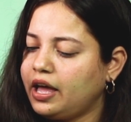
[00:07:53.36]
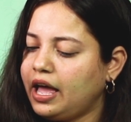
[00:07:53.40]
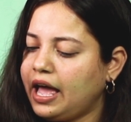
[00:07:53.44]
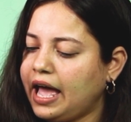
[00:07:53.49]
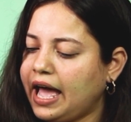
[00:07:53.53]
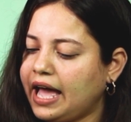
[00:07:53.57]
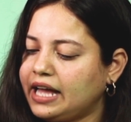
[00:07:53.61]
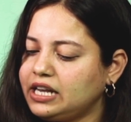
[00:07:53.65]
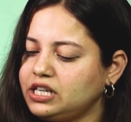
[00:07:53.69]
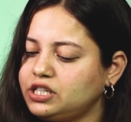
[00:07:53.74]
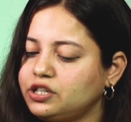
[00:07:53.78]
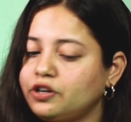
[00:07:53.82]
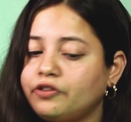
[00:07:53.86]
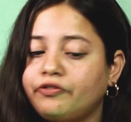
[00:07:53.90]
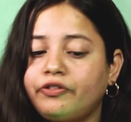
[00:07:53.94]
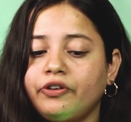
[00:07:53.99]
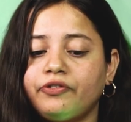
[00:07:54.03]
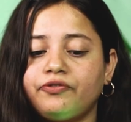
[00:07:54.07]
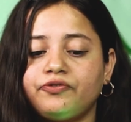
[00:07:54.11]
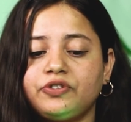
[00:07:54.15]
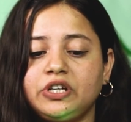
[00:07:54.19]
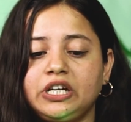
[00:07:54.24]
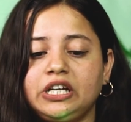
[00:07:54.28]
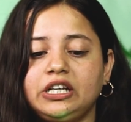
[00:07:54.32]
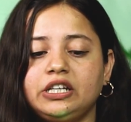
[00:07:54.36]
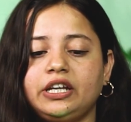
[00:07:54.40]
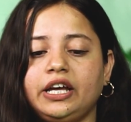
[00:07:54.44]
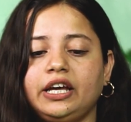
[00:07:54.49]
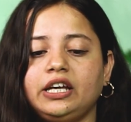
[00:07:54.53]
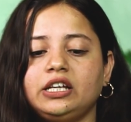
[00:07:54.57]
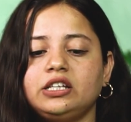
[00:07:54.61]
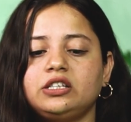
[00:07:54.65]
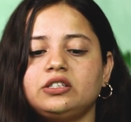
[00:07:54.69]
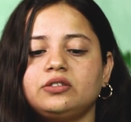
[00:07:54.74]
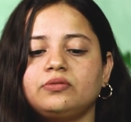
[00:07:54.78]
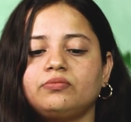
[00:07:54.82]
and 15
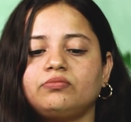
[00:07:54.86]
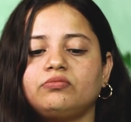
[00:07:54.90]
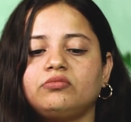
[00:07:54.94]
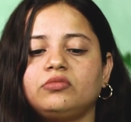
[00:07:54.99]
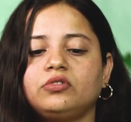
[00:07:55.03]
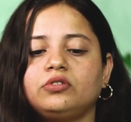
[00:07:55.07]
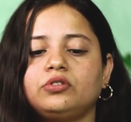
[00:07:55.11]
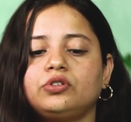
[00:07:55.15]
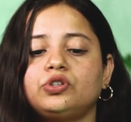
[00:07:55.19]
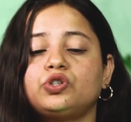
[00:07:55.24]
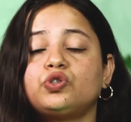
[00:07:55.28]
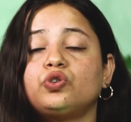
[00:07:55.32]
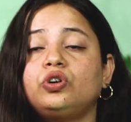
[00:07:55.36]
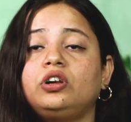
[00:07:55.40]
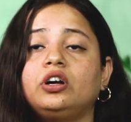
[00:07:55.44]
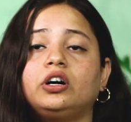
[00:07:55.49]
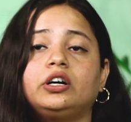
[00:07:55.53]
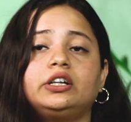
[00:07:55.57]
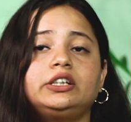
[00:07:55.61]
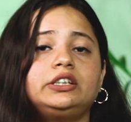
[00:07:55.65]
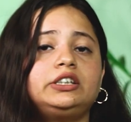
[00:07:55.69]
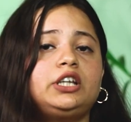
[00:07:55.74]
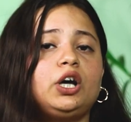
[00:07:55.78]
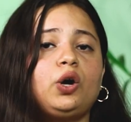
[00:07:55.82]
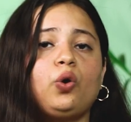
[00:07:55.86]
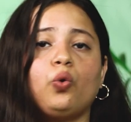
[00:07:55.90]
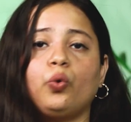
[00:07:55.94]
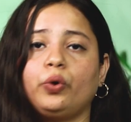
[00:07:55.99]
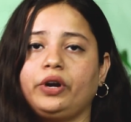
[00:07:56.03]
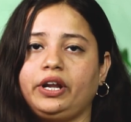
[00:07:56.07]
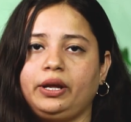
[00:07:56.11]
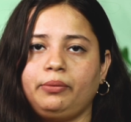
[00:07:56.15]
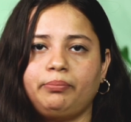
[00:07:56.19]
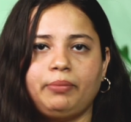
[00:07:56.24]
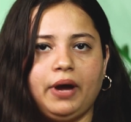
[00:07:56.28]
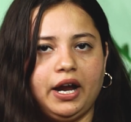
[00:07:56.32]
days to learn the
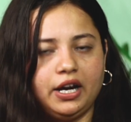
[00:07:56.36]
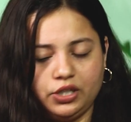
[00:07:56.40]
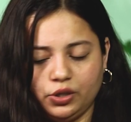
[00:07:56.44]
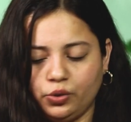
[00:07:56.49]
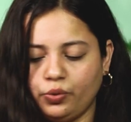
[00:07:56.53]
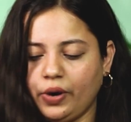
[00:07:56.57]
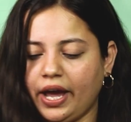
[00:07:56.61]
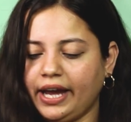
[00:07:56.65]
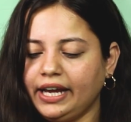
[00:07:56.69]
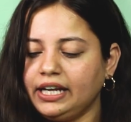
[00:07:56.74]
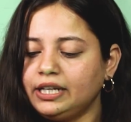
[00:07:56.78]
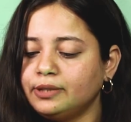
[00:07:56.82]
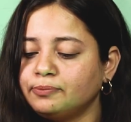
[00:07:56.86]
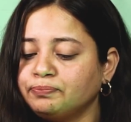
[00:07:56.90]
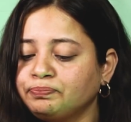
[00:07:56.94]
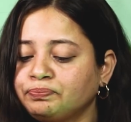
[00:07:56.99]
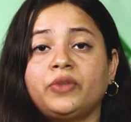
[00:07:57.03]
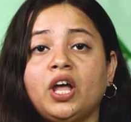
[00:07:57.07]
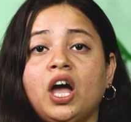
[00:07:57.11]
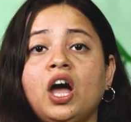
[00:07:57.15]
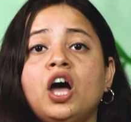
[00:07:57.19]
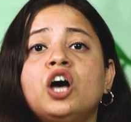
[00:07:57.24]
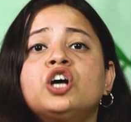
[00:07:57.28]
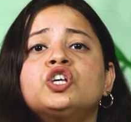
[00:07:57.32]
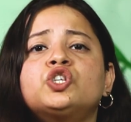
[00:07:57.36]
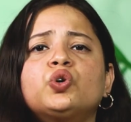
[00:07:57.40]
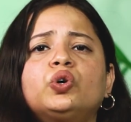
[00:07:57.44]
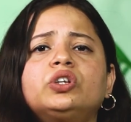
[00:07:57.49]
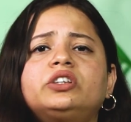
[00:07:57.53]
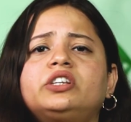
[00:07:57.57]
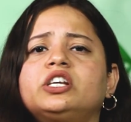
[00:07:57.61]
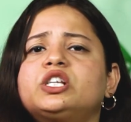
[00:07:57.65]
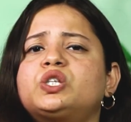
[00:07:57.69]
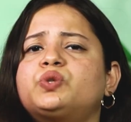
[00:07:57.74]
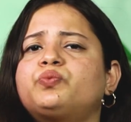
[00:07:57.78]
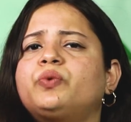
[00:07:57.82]
coding part, right? So
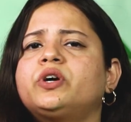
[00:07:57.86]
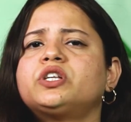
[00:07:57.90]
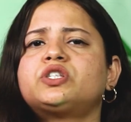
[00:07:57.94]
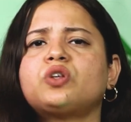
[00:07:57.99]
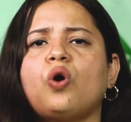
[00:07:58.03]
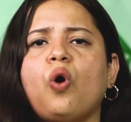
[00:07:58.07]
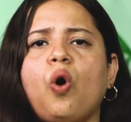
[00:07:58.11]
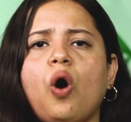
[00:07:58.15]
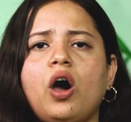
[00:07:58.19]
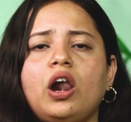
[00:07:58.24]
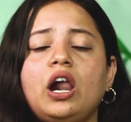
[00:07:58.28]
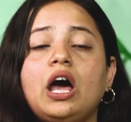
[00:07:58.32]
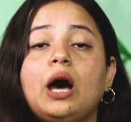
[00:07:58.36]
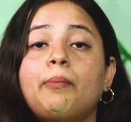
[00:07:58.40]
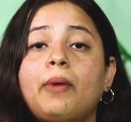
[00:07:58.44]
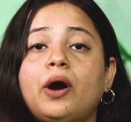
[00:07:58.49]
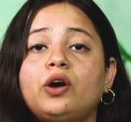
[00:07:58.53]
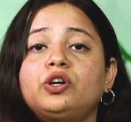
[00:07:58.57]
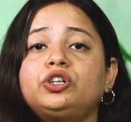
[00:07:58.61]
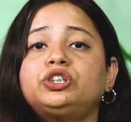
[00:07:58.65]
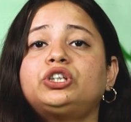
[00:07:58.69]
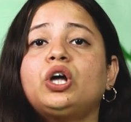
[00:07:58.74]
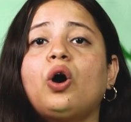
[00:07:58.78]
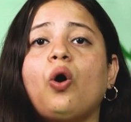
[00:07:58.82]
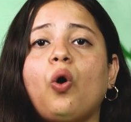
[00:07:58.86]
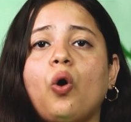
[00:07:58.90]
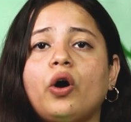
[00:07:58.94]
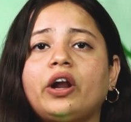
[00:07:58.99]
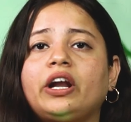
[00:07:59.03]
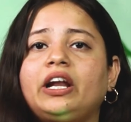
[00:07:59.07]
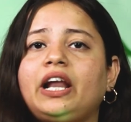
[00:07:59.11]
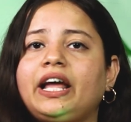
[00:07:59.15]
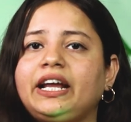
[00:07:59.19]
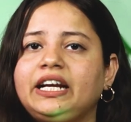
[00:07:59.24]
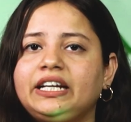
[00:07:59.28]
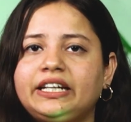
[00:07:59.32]
this was all about the
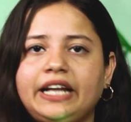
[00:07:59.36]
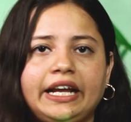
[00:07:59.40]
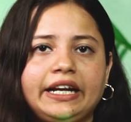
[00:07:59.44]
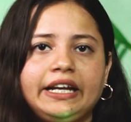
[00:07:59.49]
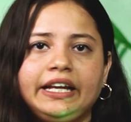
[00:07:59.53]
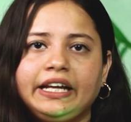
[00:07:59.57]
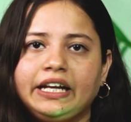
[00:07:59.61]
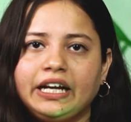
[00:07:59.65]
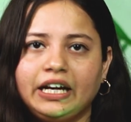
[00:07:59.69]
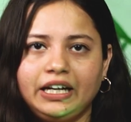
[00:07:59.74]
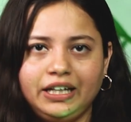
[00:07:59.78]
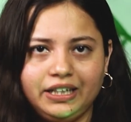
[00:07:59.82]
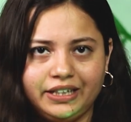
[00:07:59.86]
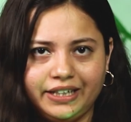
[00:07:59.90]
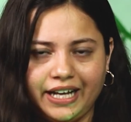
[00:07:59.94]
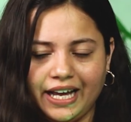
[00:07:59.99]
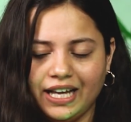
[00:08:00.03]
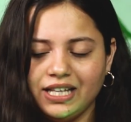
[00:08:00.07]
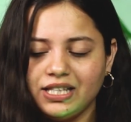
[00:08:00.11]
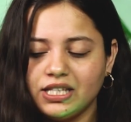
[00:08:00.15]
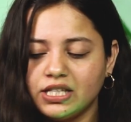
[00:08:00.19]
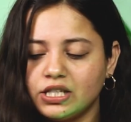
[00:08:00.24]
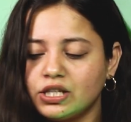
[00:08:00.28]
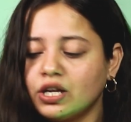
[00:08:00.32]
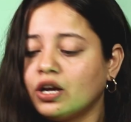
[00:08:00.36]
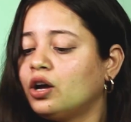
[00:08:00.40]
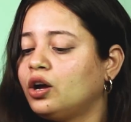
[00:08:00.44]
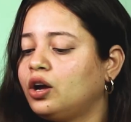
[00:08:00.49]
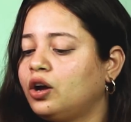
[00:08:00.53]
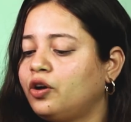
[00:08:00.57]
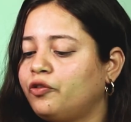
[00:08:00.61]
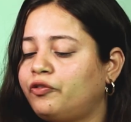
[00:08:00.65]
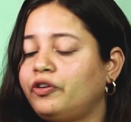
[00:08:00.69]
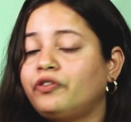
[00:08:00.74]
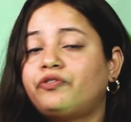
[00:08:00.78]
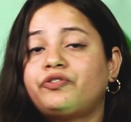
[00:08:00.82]
online technical test,
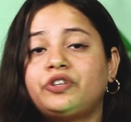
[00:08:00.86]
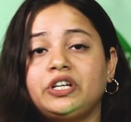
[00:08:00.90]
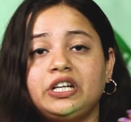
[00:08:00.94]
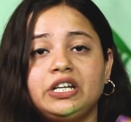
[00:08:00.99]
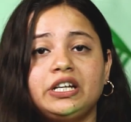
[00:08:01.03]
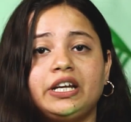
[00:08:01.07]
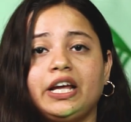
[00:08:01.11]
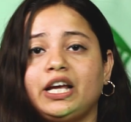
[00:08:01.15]
15